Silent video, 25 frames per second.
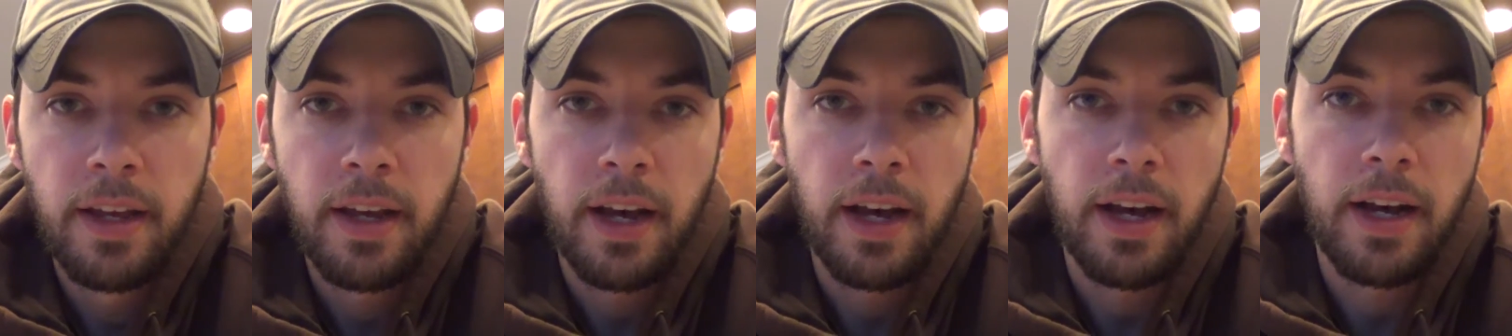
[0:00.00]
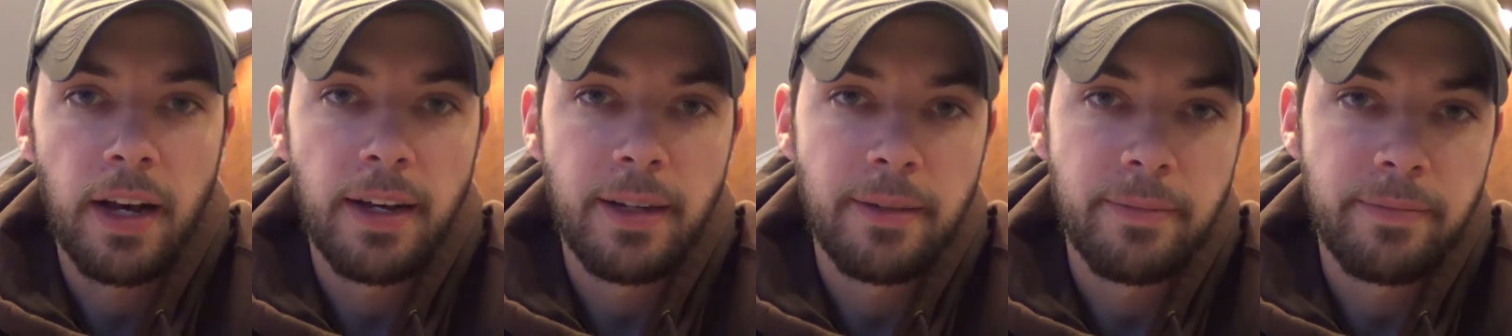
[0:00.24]

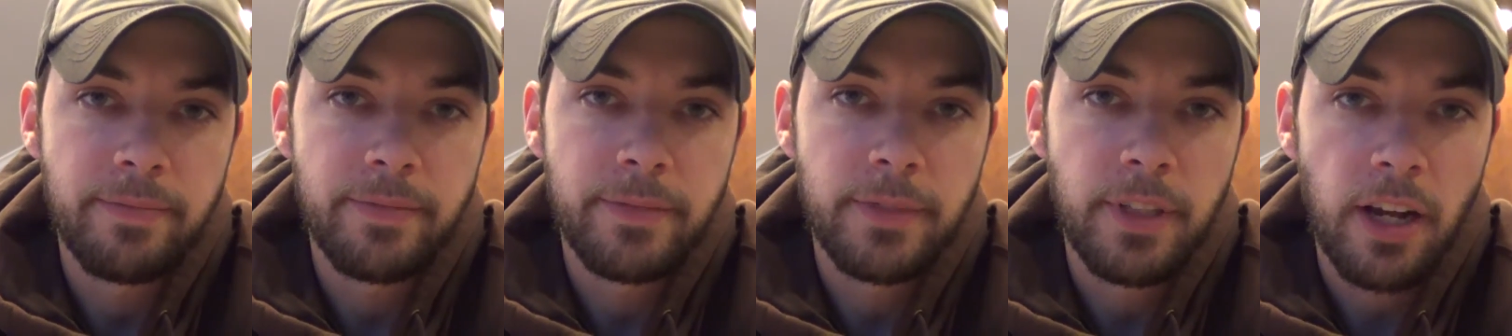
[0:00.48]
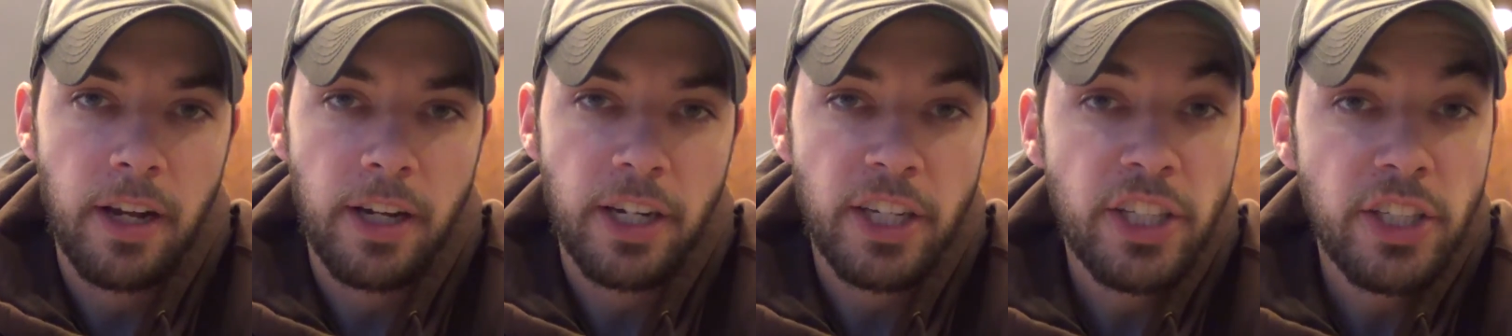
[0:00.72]

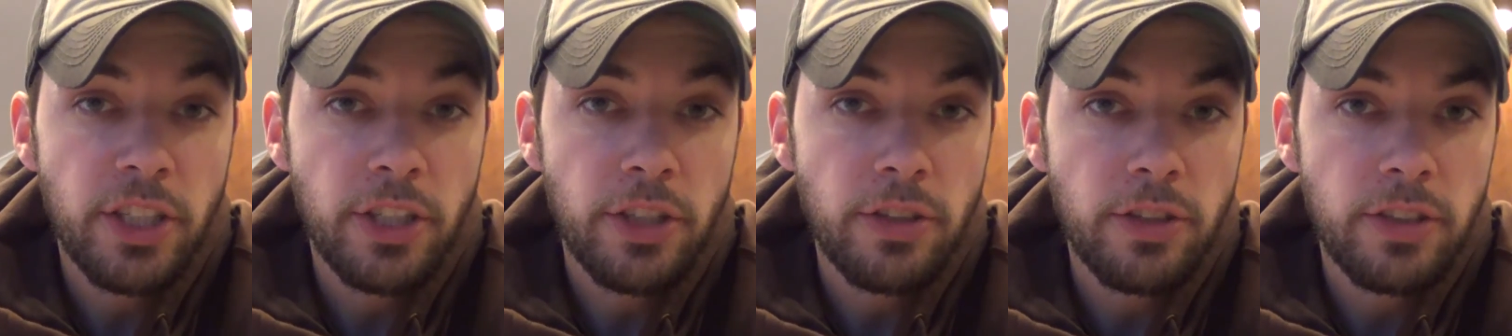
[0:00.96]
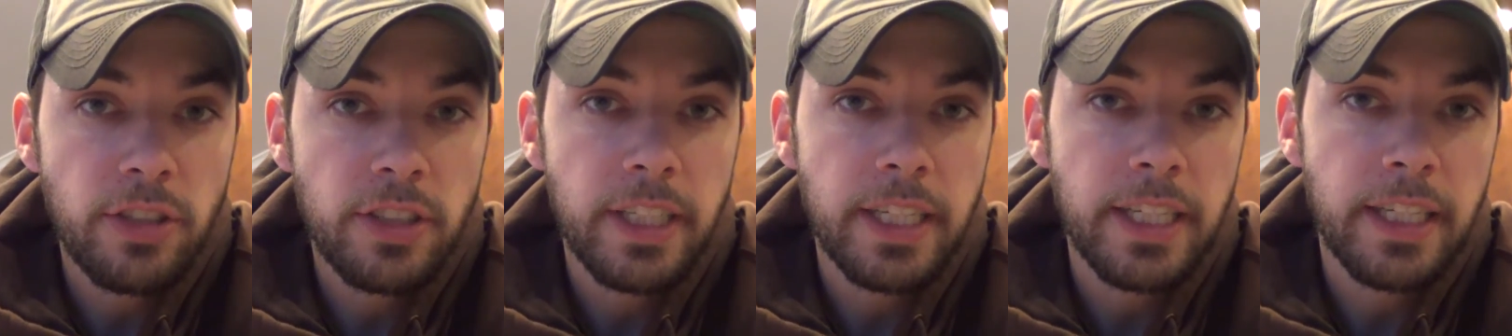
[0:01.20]
Not a
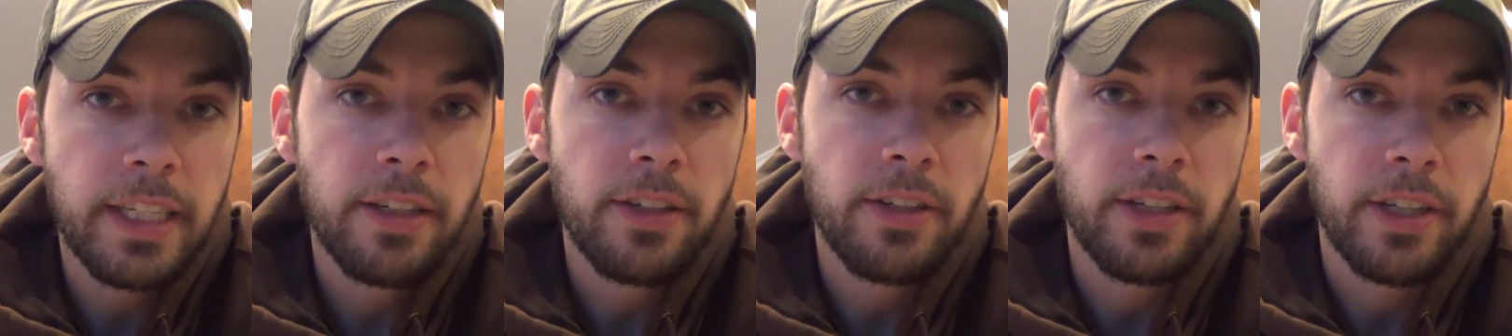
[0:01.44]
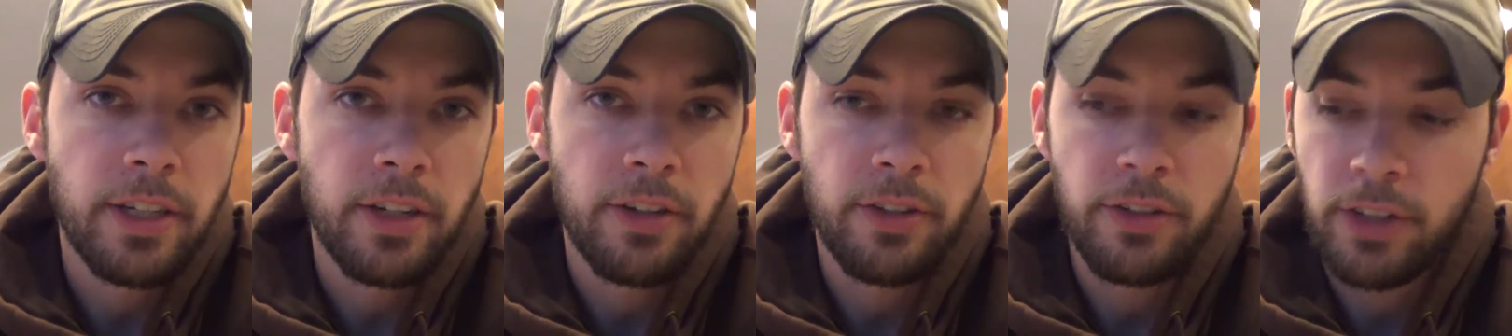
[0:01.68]
huge deal.
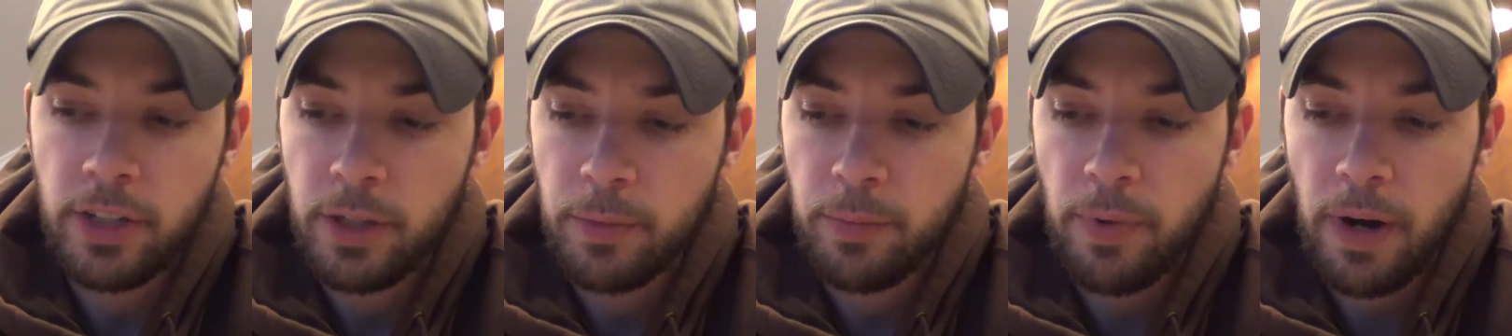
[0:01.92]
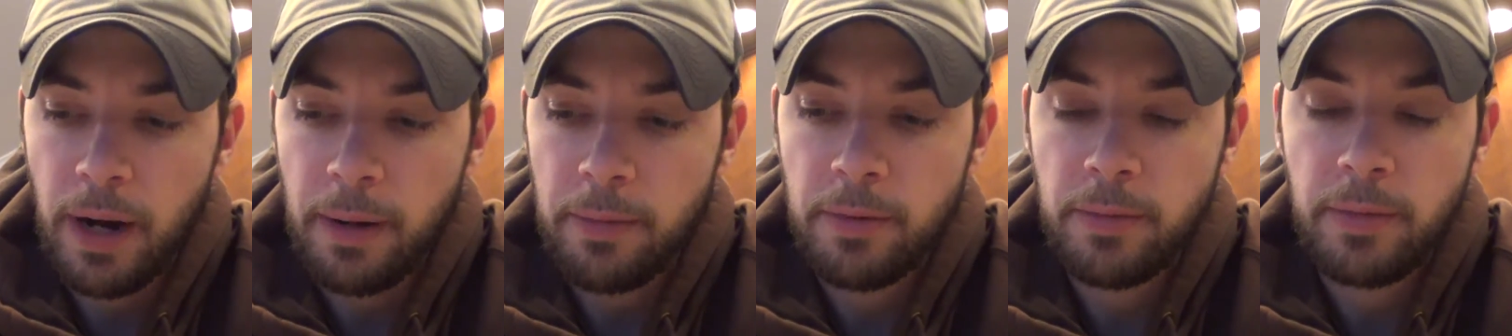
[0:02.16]
You know, you could
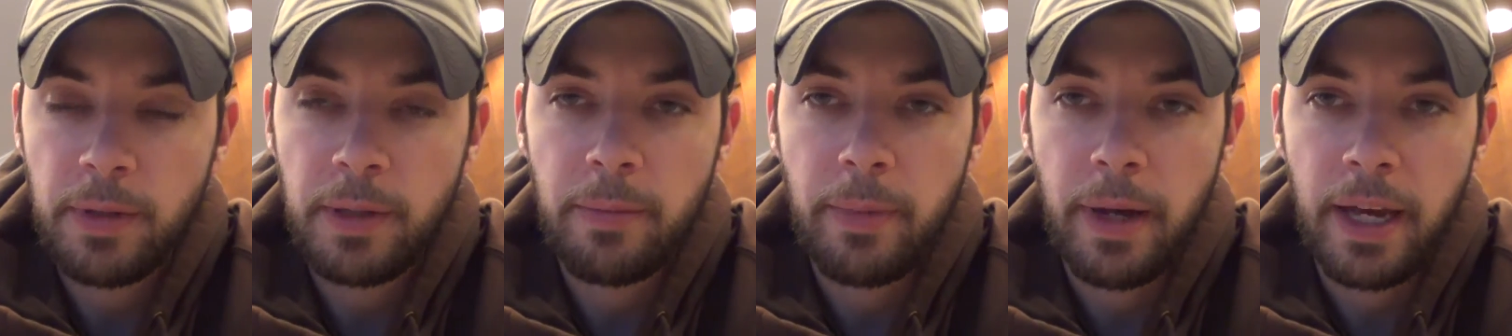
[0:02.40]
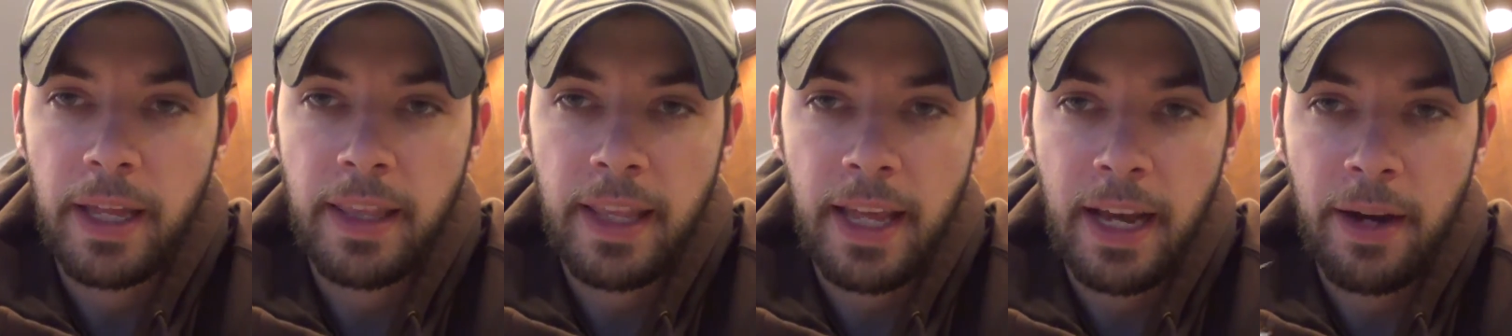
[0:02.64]
probably
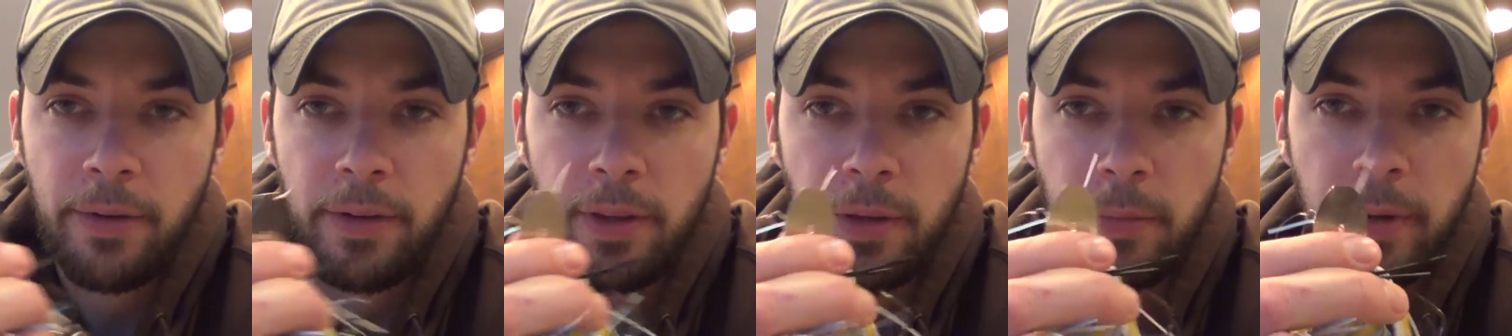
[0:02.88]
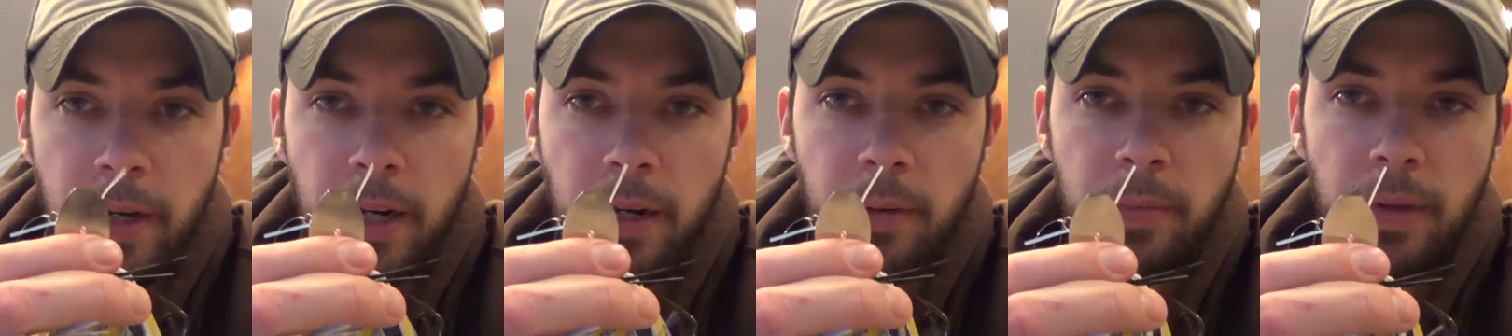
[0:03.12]
bend that with a
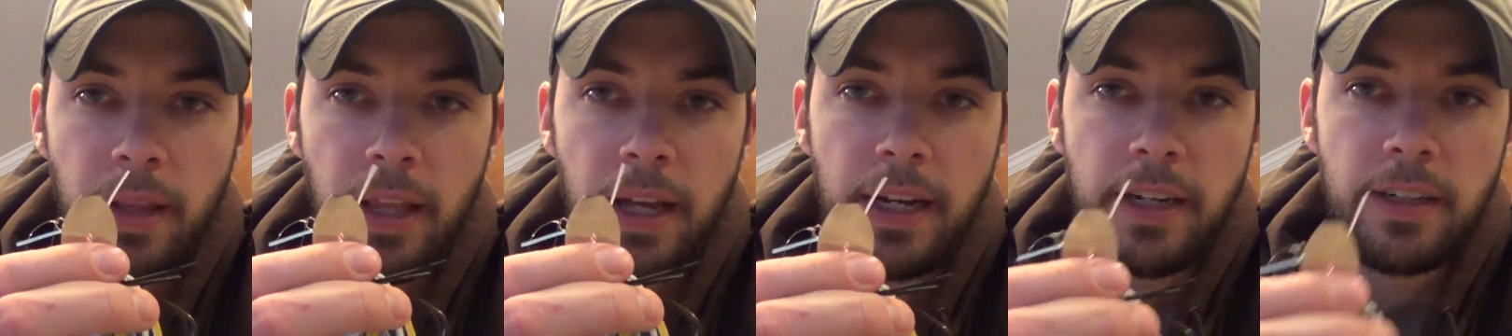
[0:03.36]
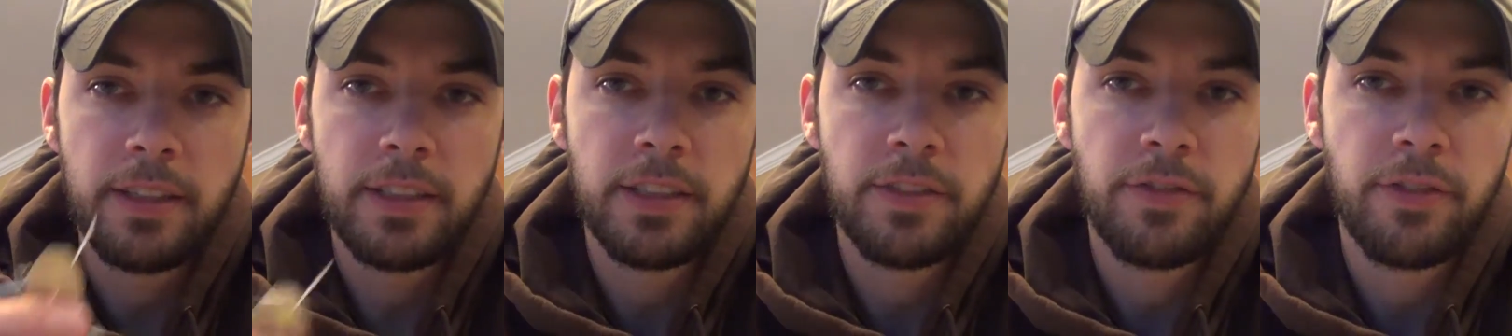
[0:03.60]
pair of
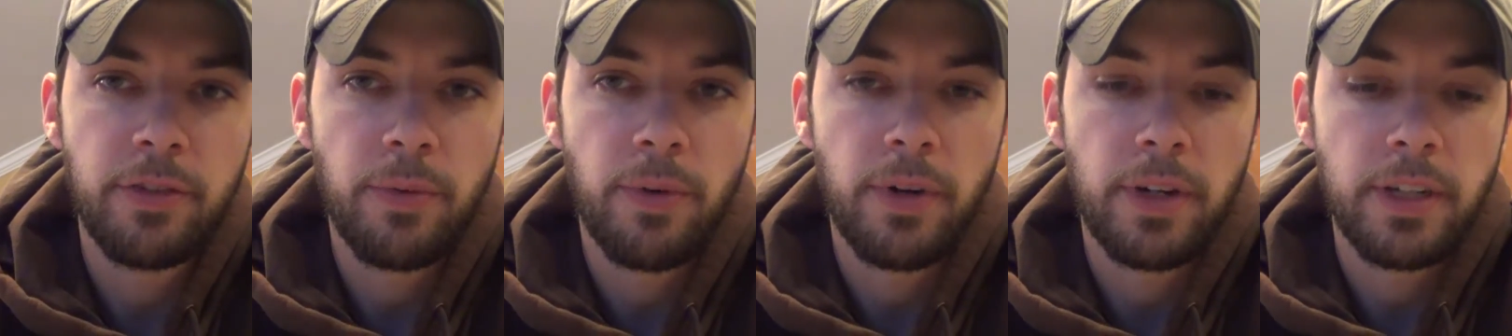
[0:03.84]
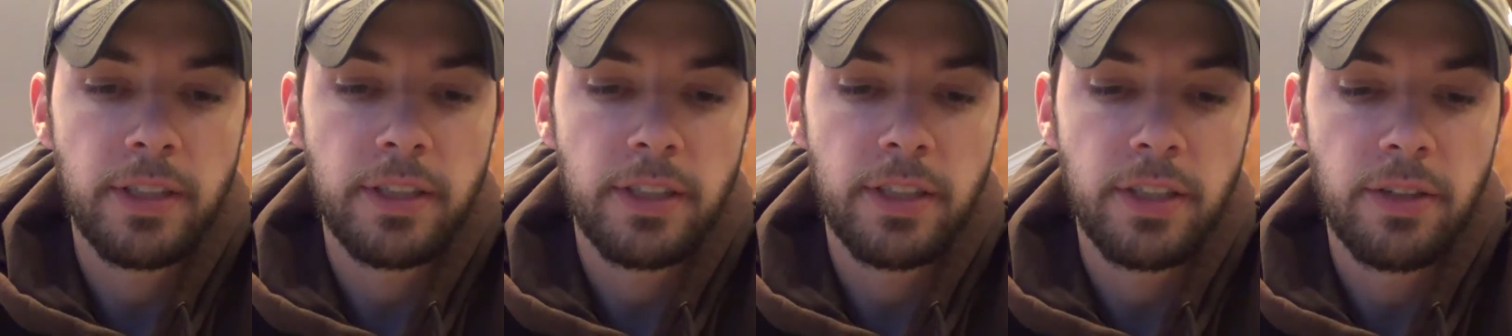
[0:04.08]
pliers if you
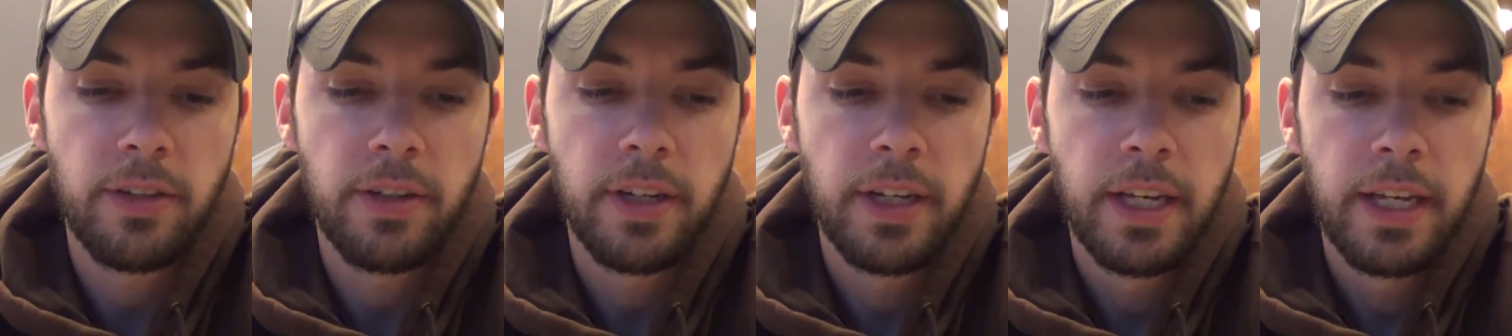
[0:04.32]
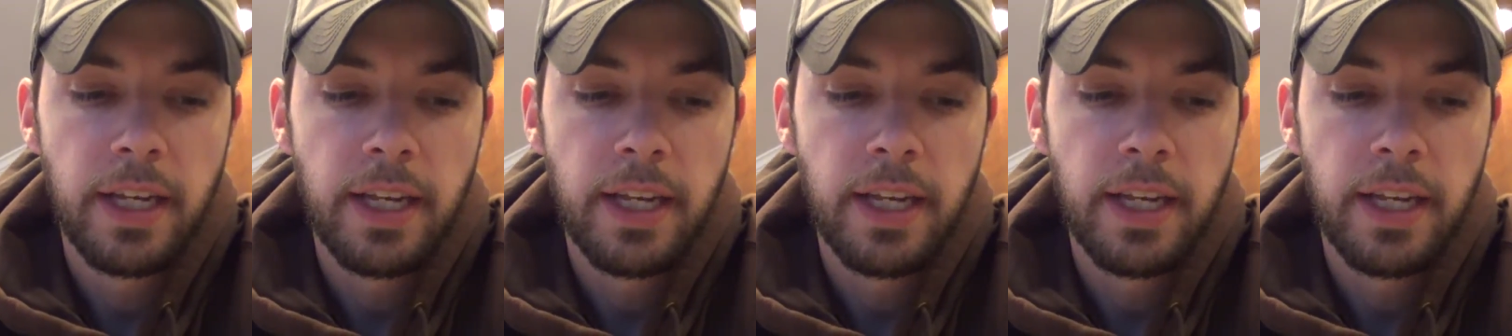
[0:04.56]
wanted to